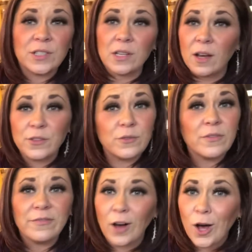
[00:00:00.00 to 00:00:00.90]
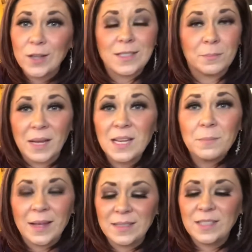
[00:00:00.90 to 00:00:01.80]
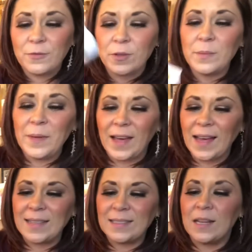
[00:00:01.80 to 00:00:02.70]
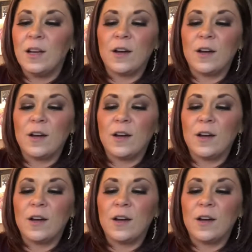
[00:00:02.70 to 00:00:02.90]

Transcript: to cut through the fog, to make amends for the past,